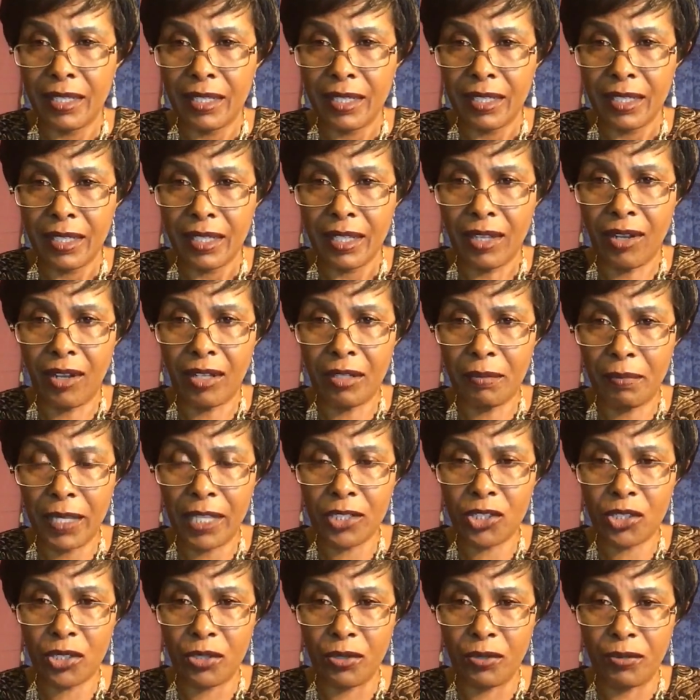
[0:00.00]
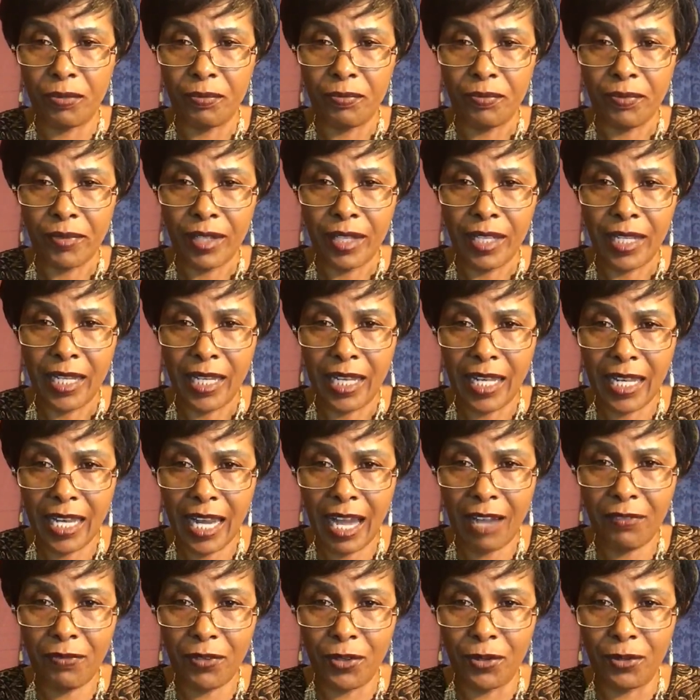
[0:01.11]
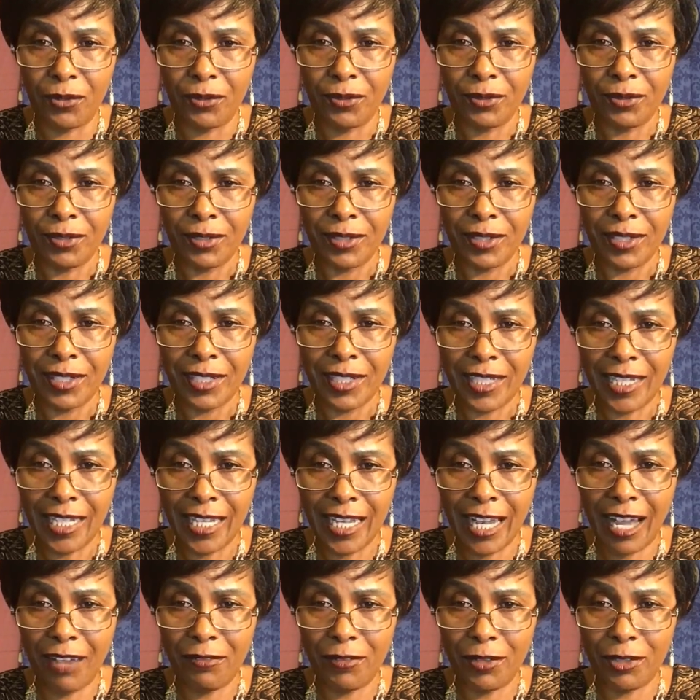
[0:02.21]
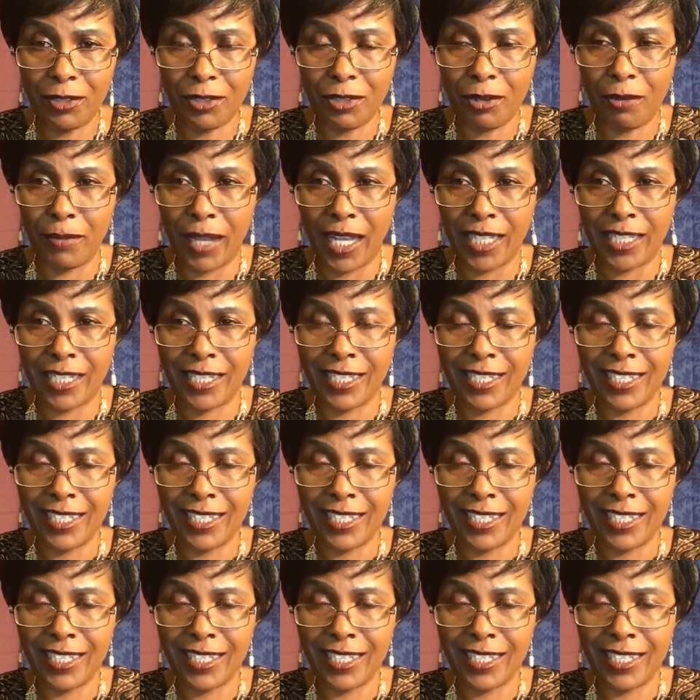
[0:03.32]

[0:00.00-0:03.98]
God bless you. Love you. Love you so much.